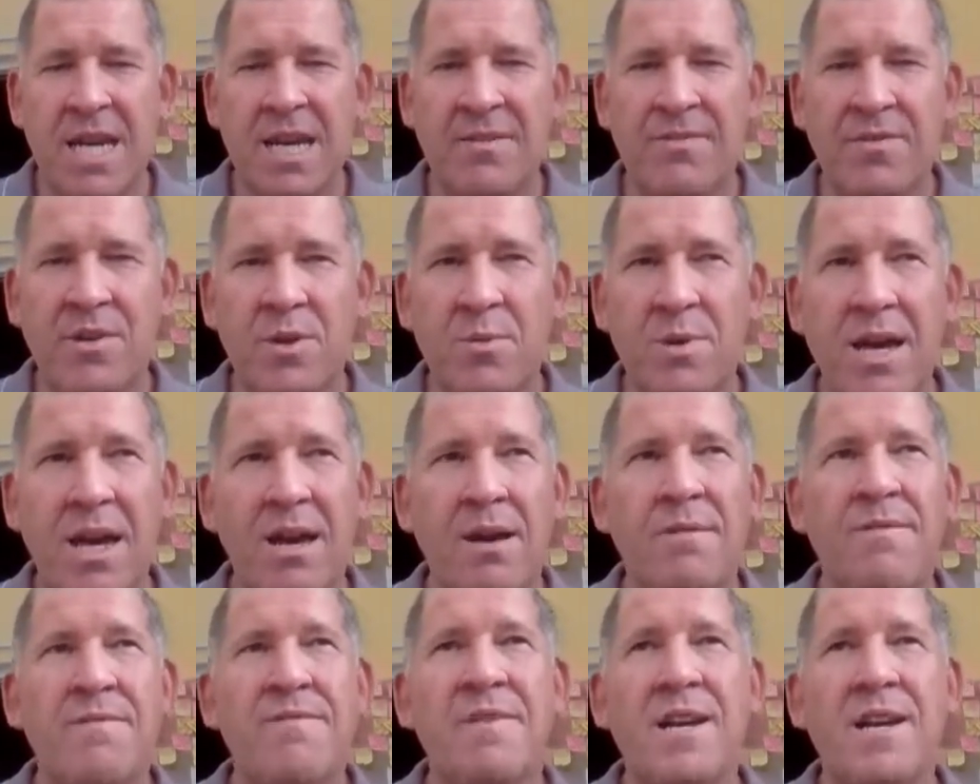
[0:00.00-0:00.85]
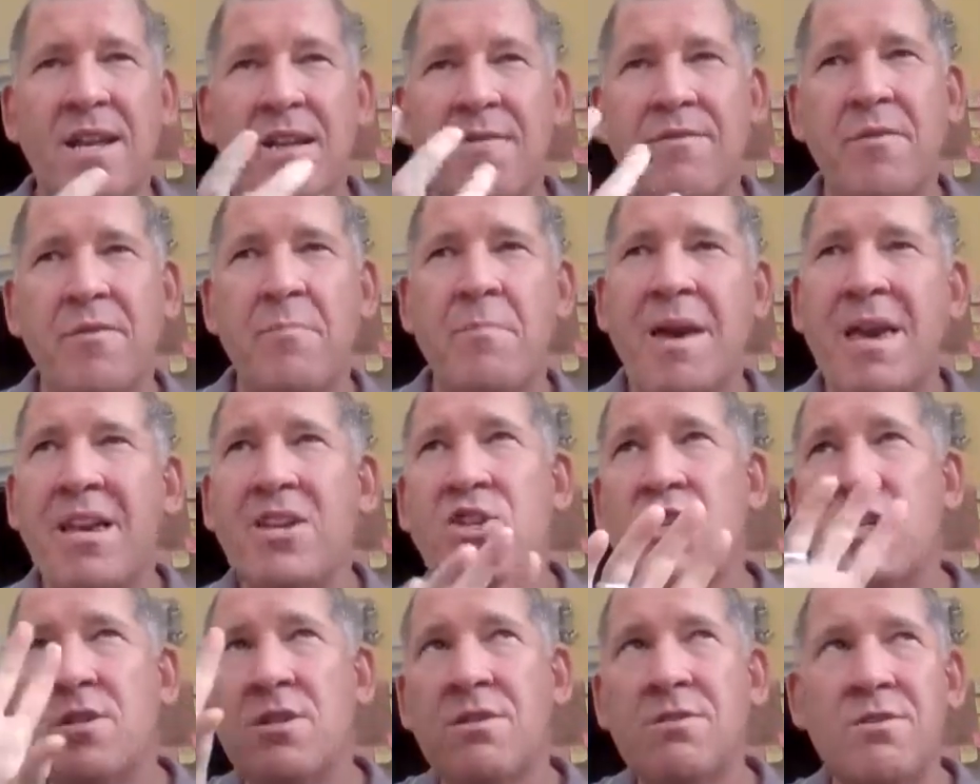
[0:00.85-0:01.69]
if you get an
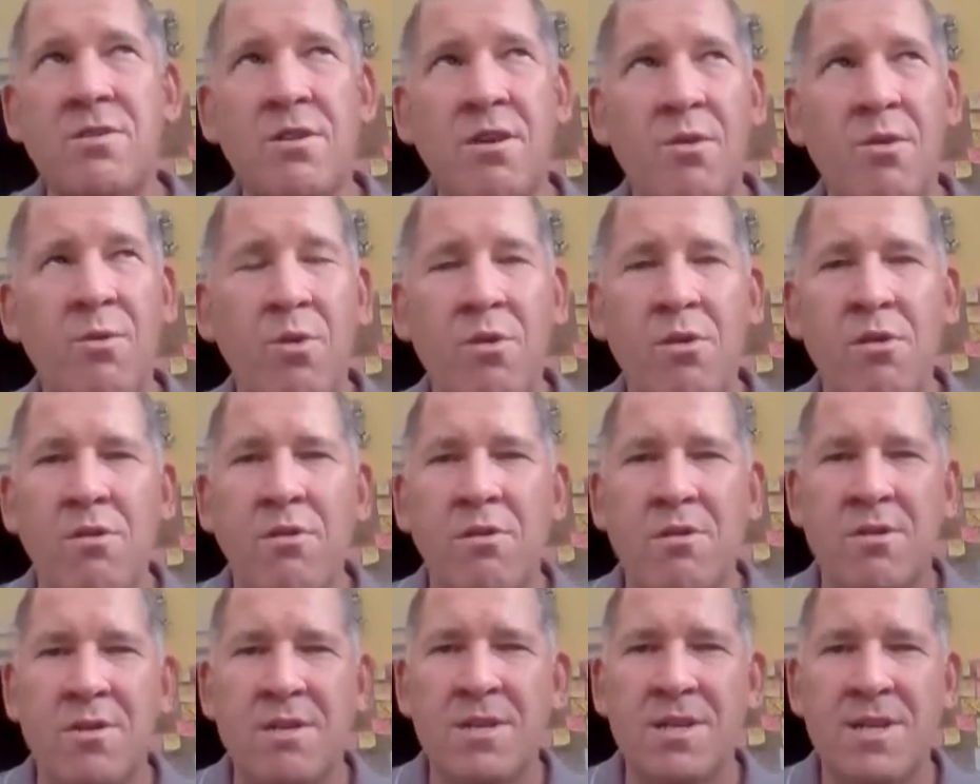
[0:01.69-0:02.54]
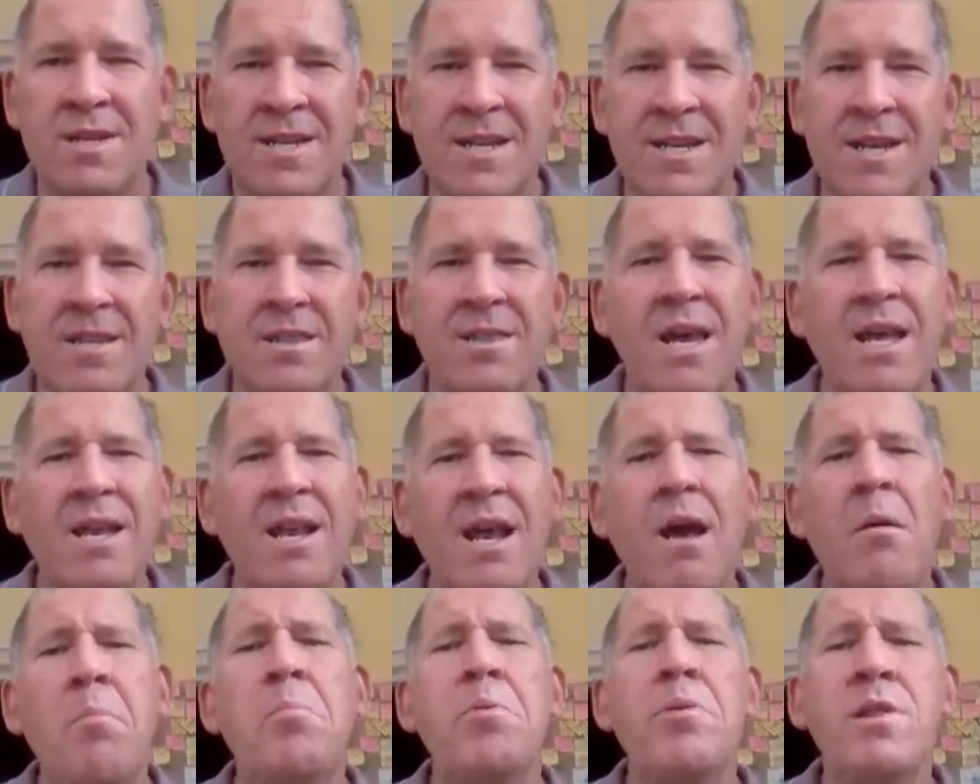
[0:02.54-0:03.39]
affirmation on your wall,
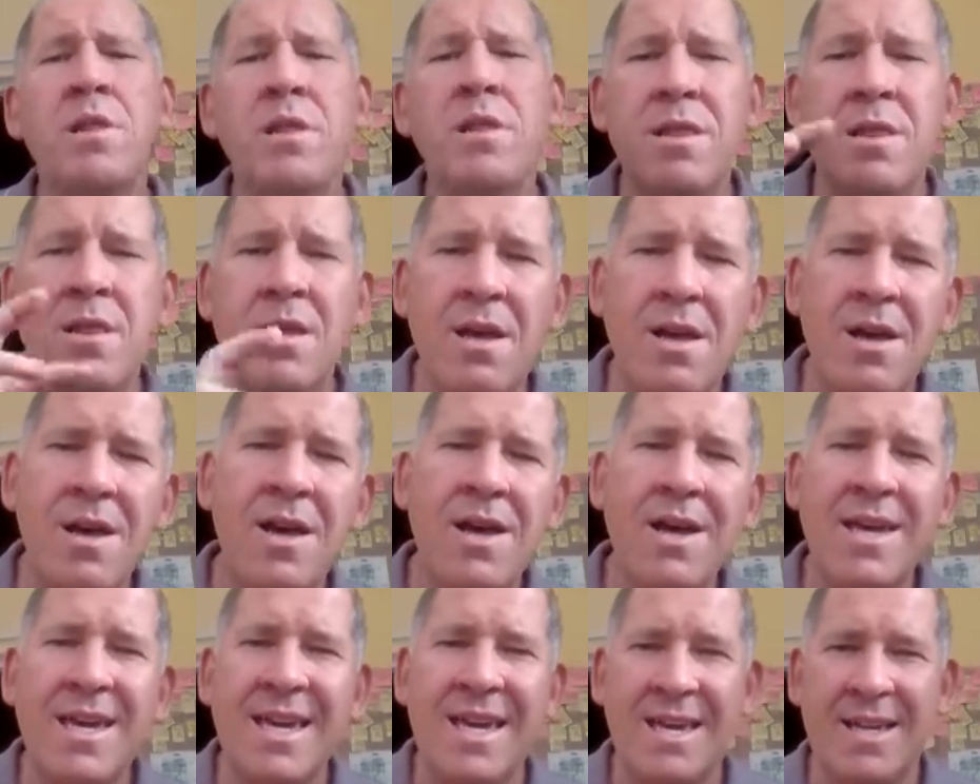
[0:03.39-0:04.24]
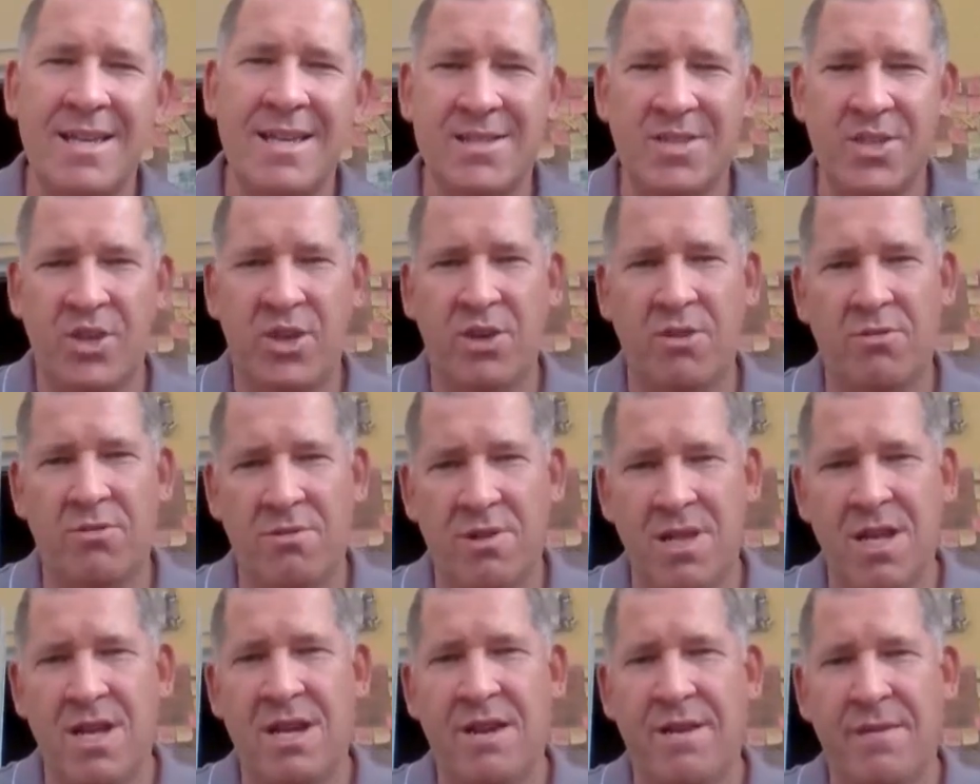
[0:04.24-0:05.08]
then apply it to your
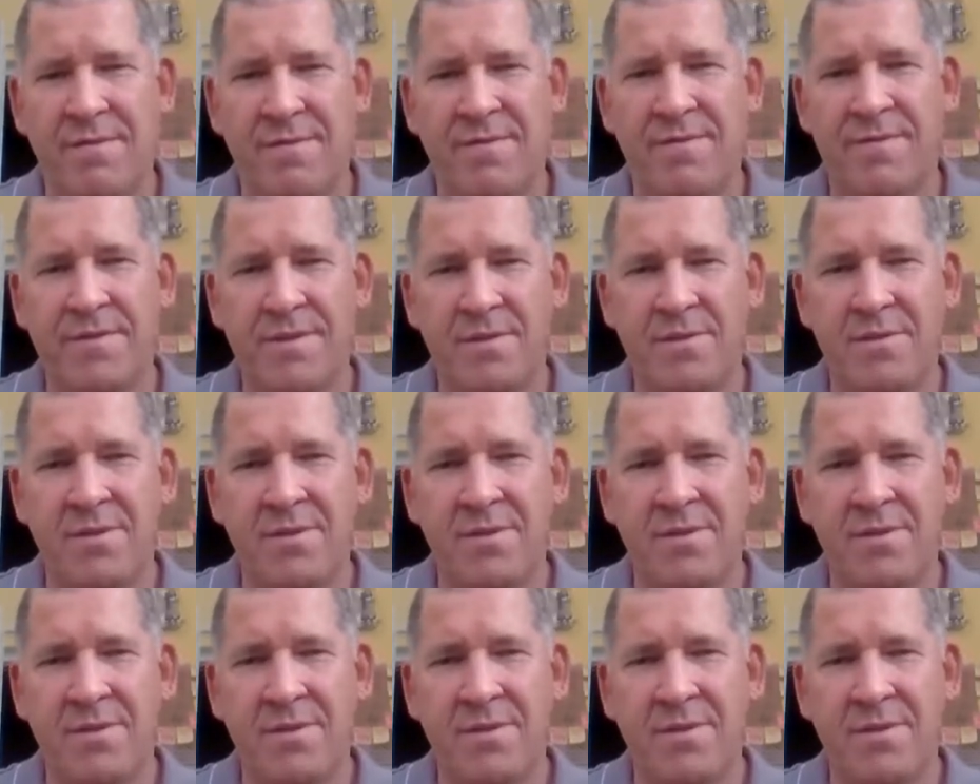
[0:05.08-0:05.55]
life.